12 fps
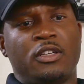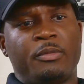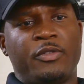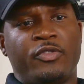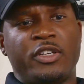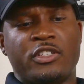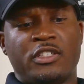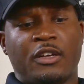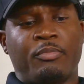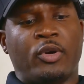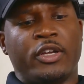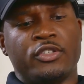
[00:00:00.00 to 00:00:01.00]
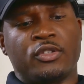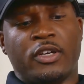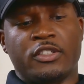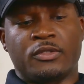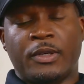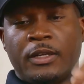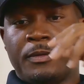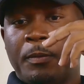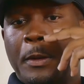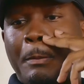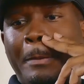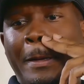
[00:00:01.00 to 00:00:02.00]
let me finish that point too as well.
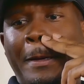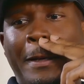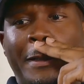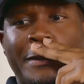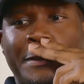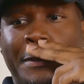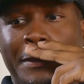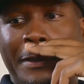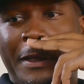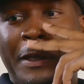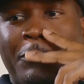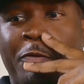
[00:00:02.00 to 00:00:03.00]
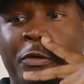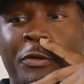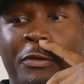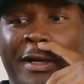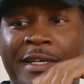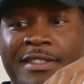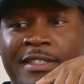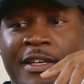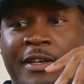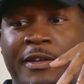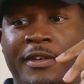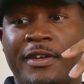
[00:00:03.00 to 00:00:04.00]
Because even though I
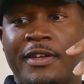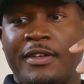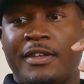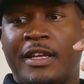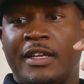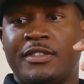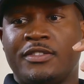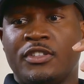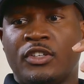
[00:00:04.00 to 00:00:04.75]
say that,